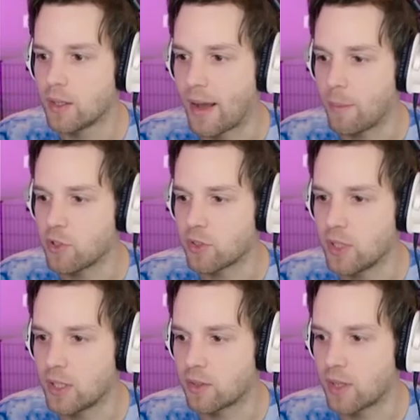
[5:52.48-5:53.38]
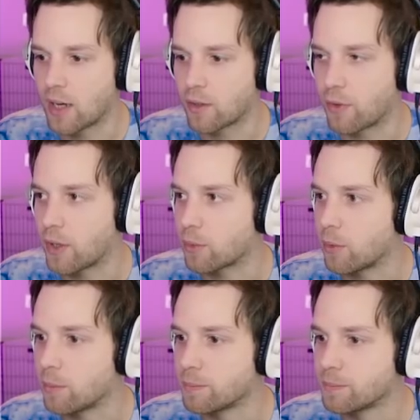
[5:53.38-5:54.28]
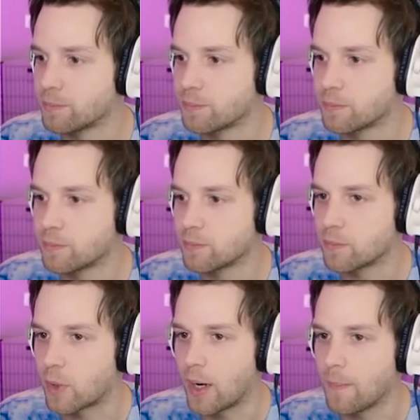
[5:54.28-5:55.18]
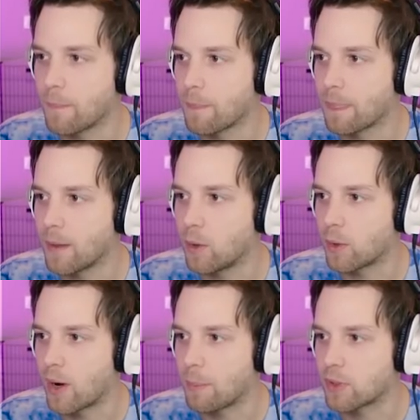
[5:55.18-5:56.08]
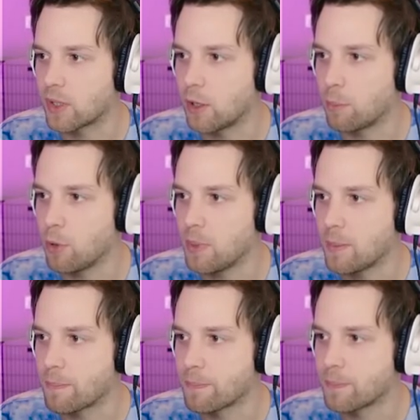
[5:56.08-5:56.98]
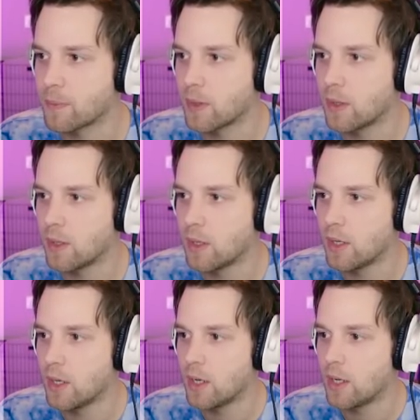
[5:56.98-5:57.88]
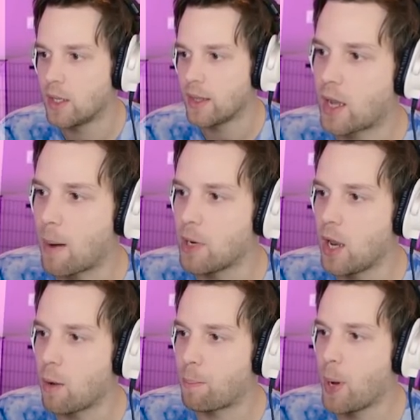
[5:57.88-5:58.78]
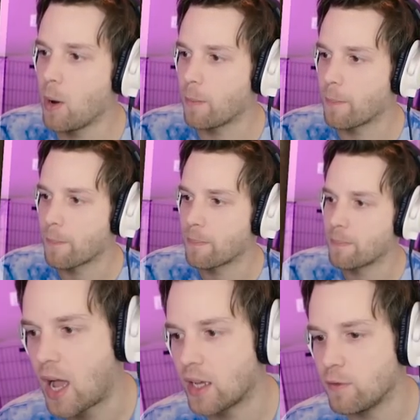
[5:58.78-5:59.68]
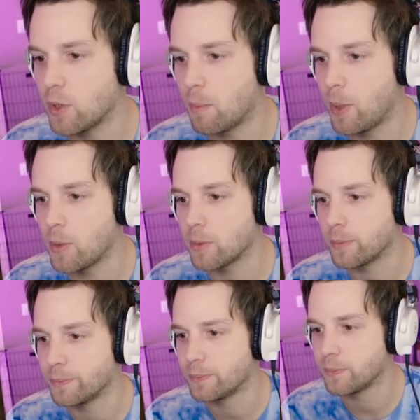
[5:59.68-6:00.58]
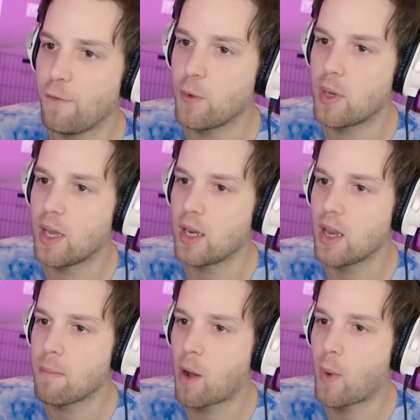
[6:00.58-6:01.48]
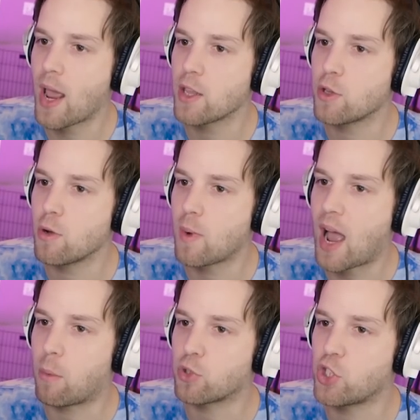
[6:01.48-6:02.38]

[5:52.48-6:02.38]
Now we just need the sacrifice room. Right? Oh crap, it's a little poopy. They call me Lil Poop. I'll give you the boot. If you get in my way, you, I will